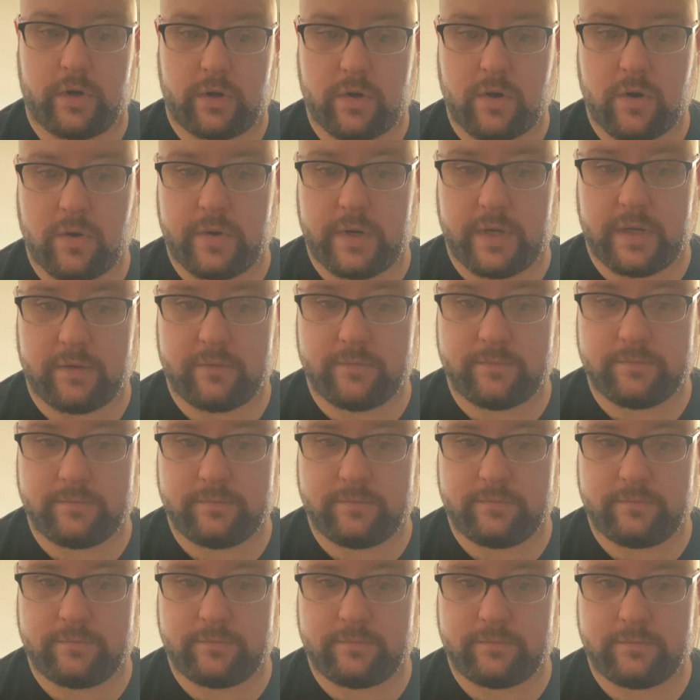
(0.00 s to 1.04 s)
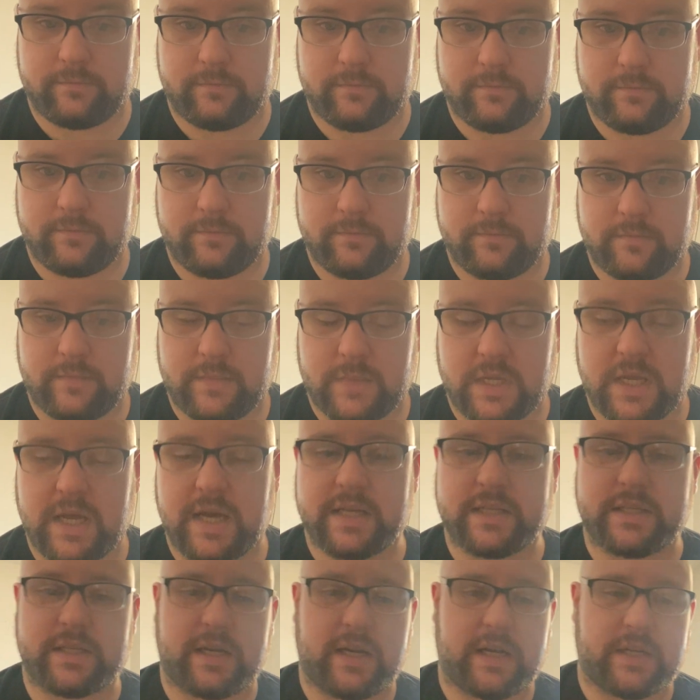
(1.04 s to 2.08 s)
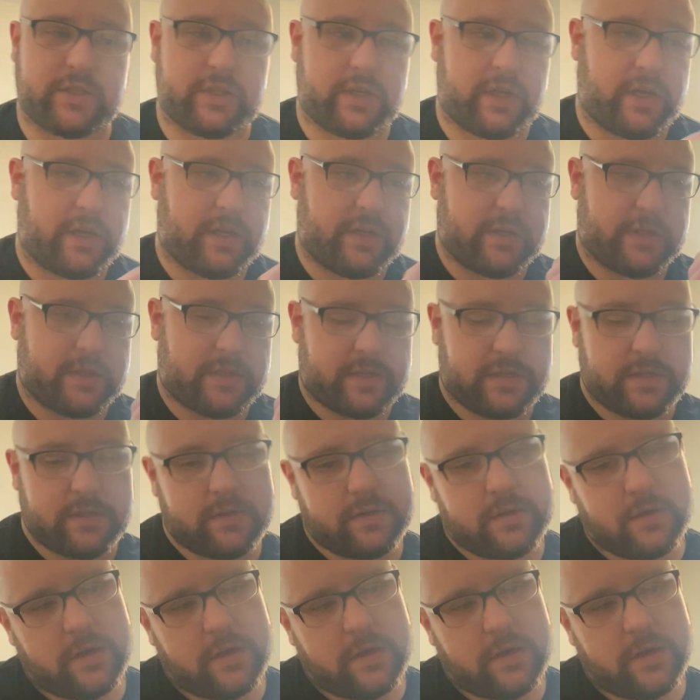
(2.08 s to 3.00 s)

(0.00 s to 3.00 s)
coating. Acid etching is